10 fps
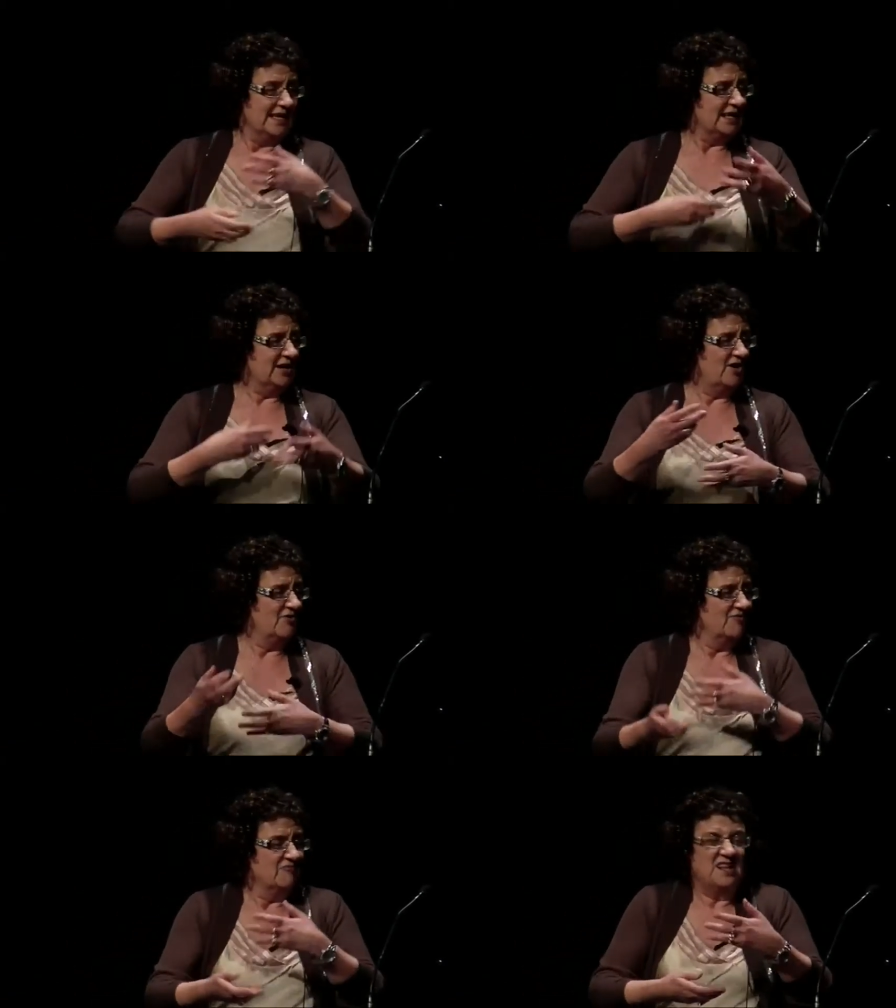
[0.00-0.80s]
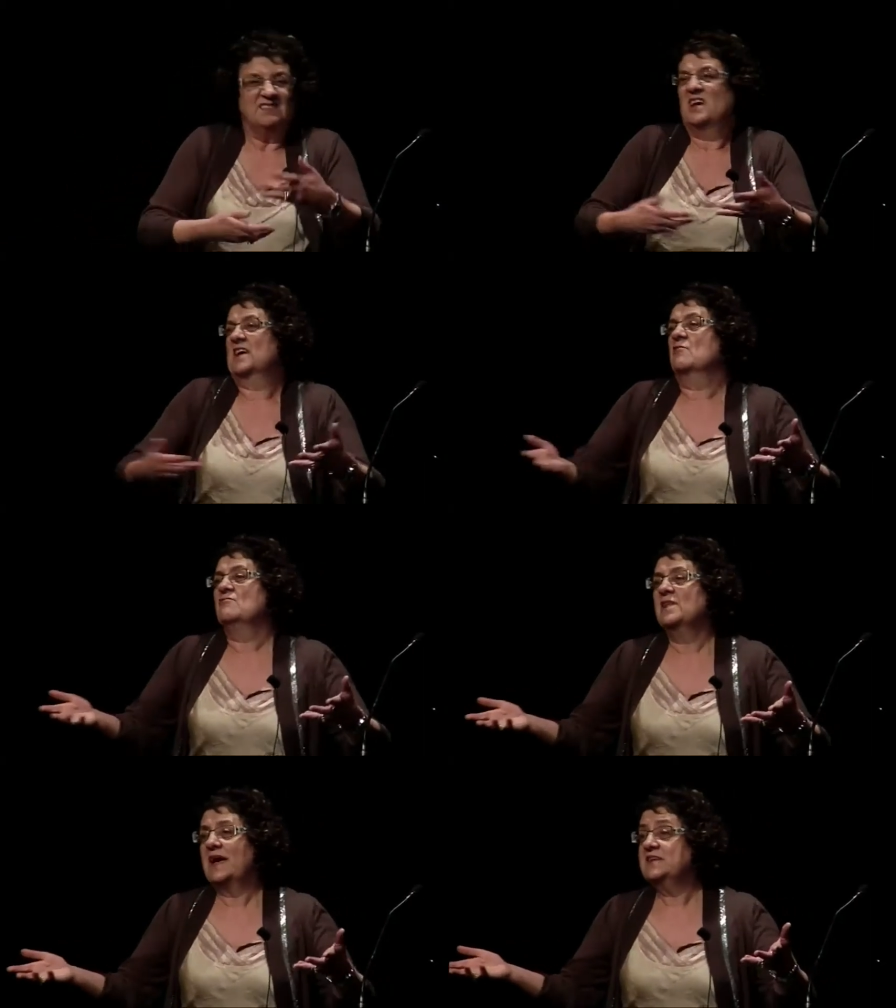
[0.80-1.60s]
you know, like a
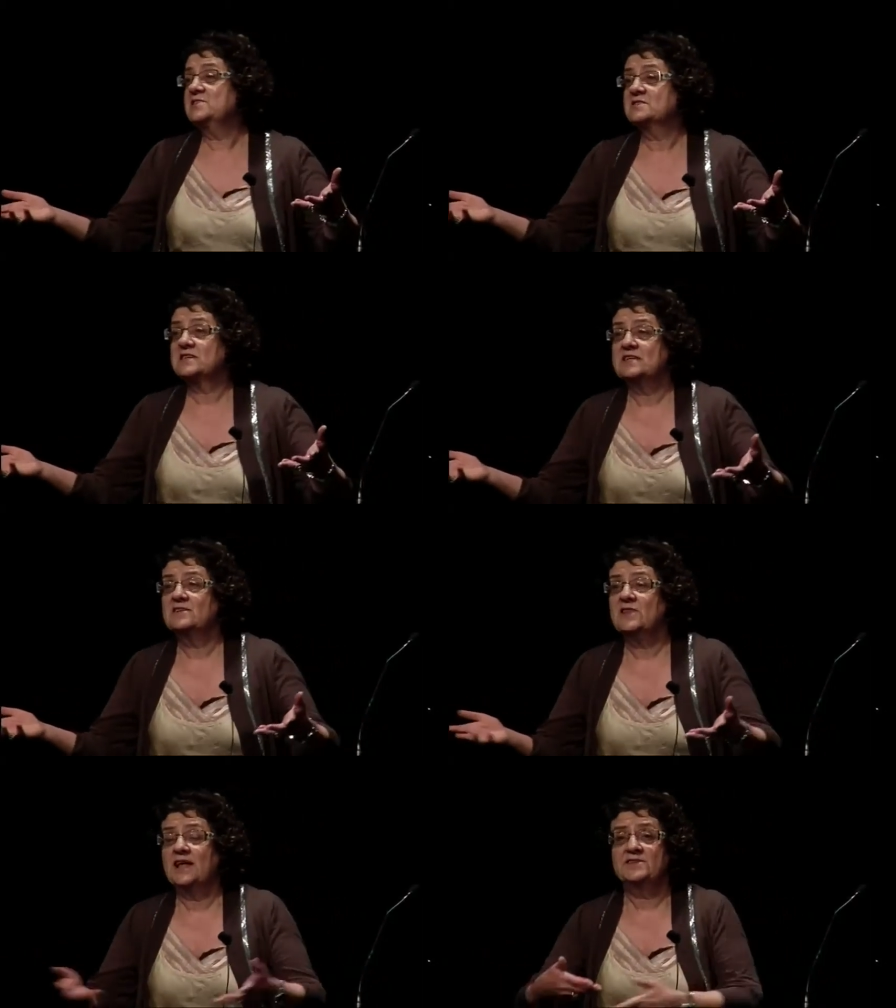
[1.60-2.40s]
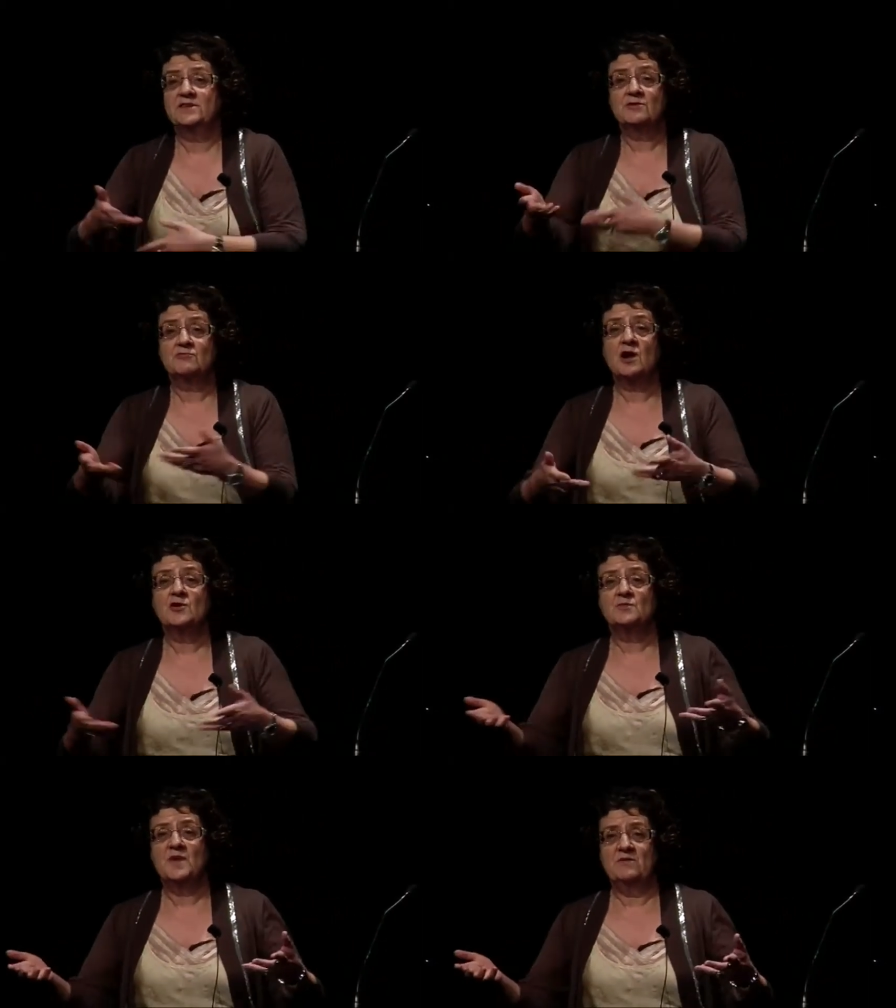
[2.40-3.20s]
A to Z of London, a
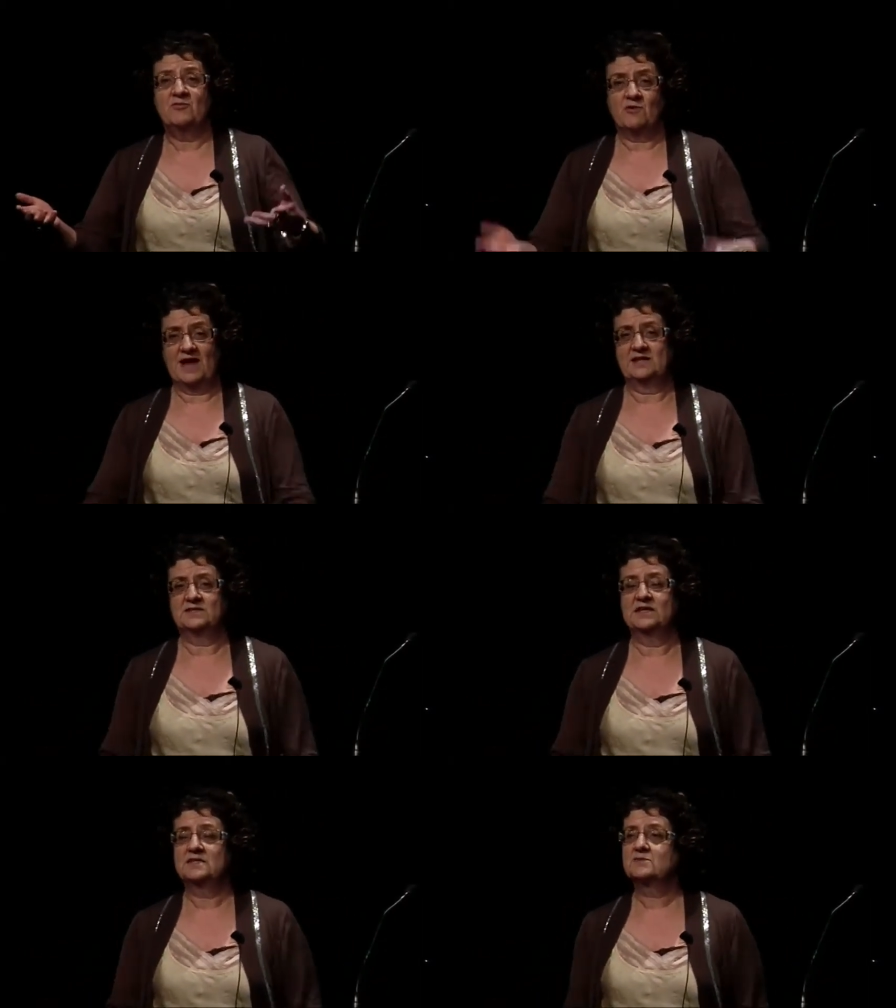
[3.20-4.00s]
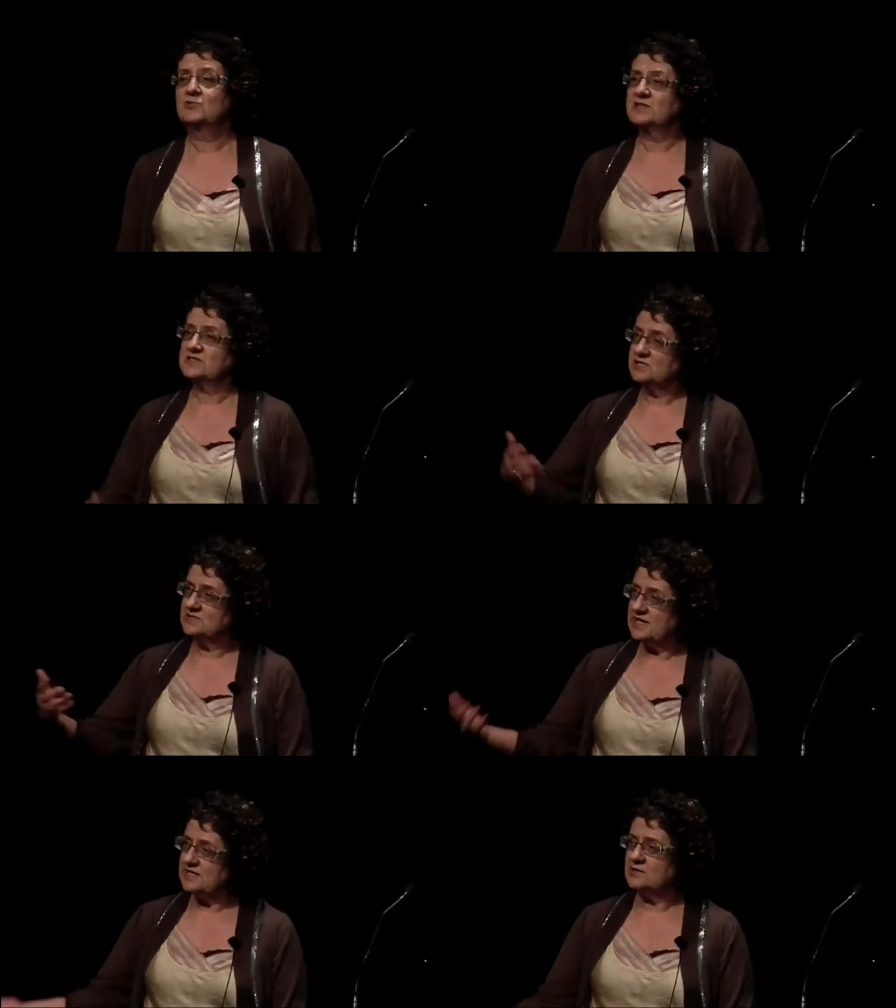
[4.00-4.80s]
roadmap for access. Whereas your
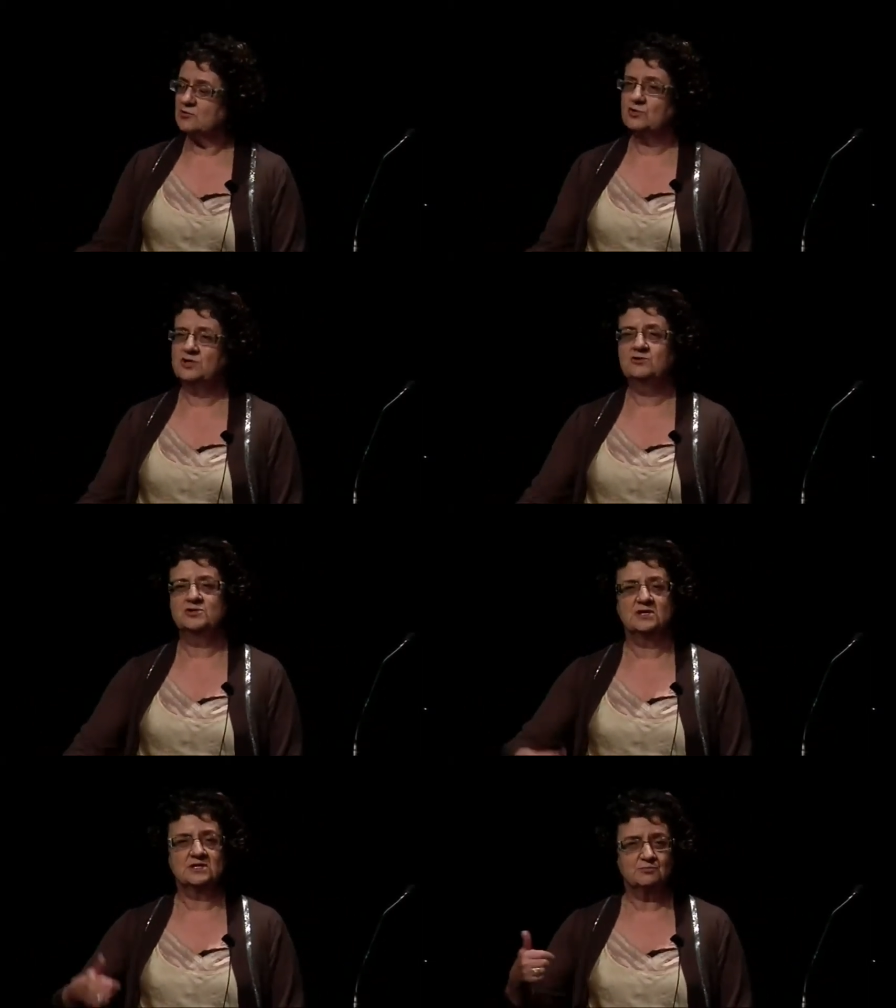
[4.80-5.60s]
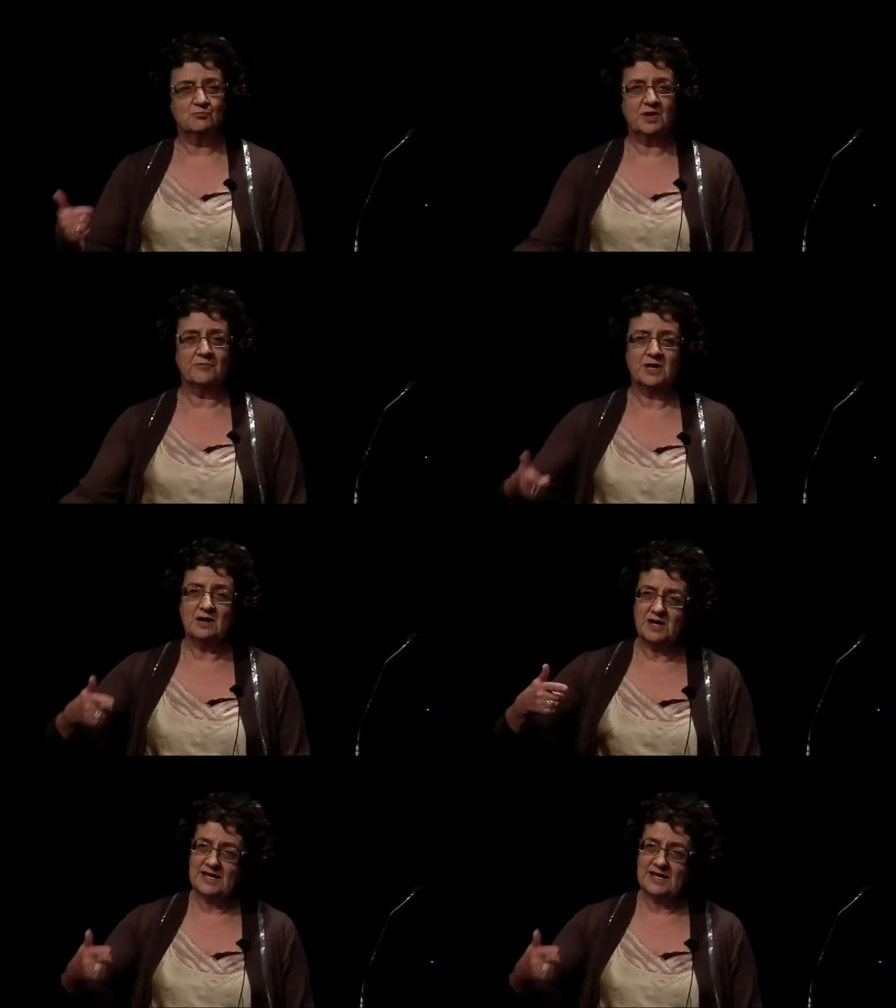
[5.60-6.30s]
technical users, what have we got?